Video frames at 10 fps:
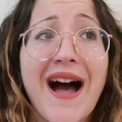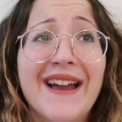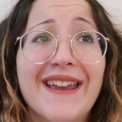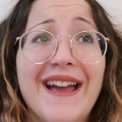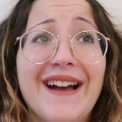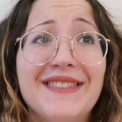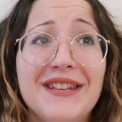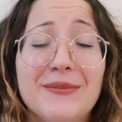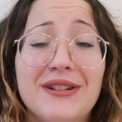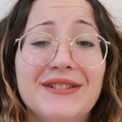I get an
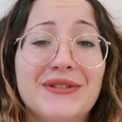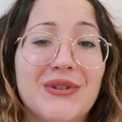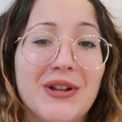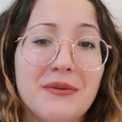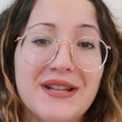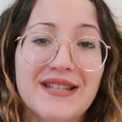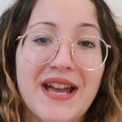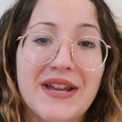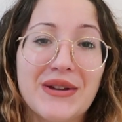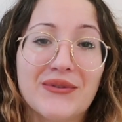email the following
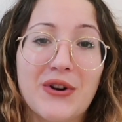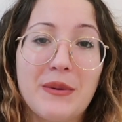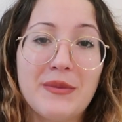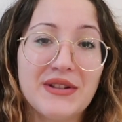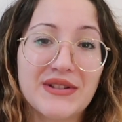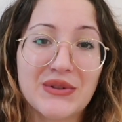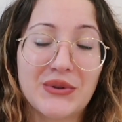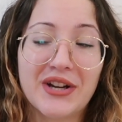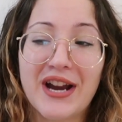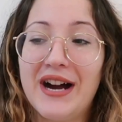day from the
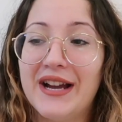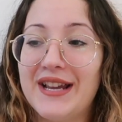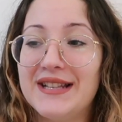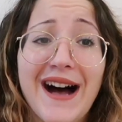store guy